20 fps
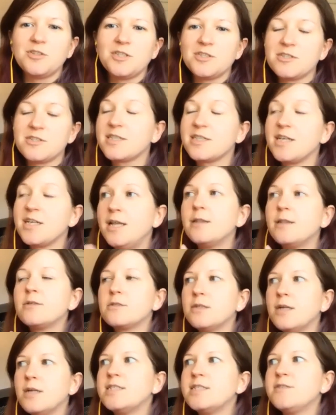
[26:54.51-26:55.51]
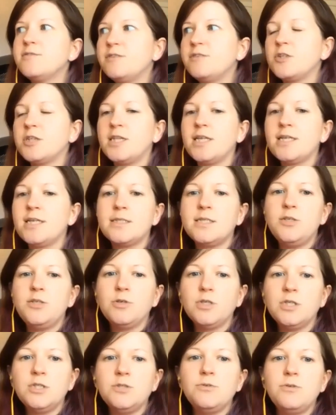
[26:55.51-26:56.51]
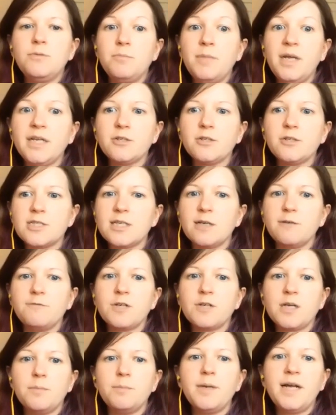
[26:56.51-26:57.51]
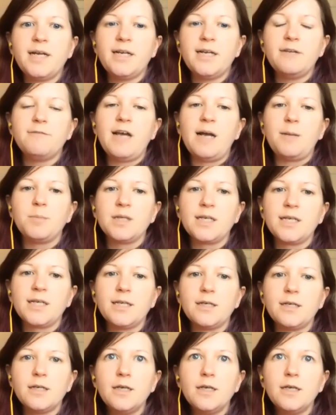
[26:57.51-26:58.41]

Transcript: There's lots of different things that you can do to make yourself a competitive applicant